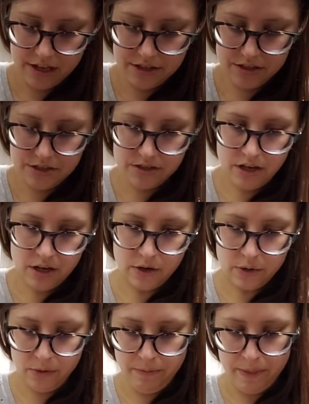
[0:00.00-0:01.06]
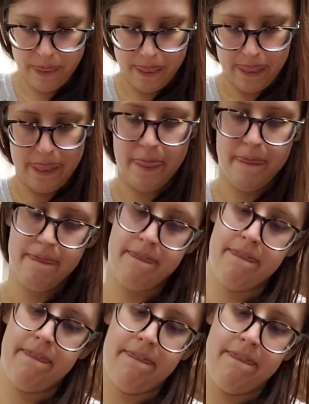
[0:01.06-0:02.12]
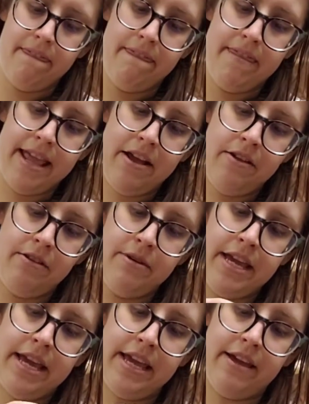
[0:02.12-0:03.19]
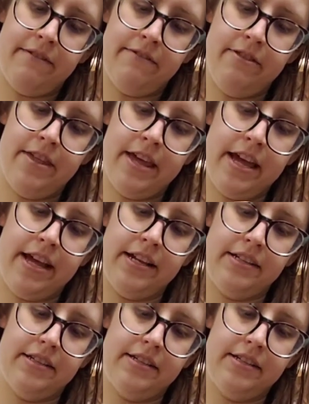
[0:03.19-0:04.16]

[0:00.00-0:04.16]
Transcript: So now that we have that,